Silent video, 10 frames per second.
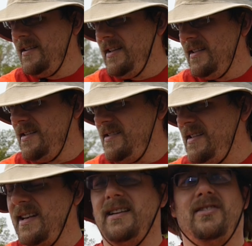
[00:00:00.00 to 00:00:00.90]
get the
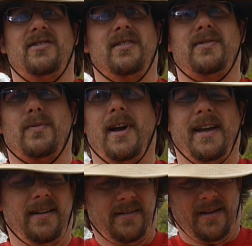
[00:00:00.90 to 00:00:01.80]
settings just
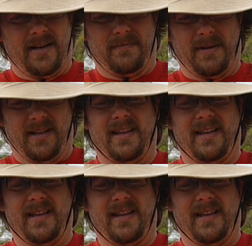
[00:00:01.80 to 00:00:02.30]
right, I